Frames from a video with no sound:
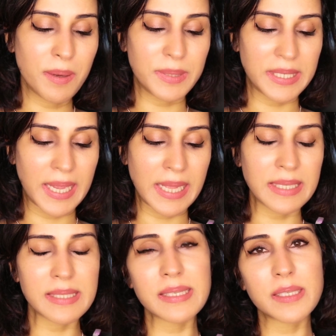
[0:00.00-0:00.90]
But again,
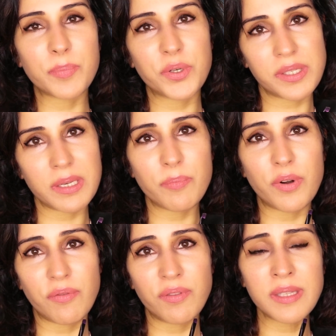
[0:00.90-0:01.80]
this is a personal
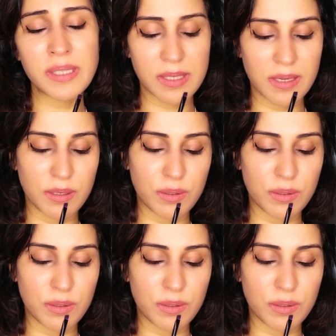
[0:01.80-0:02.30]
preference.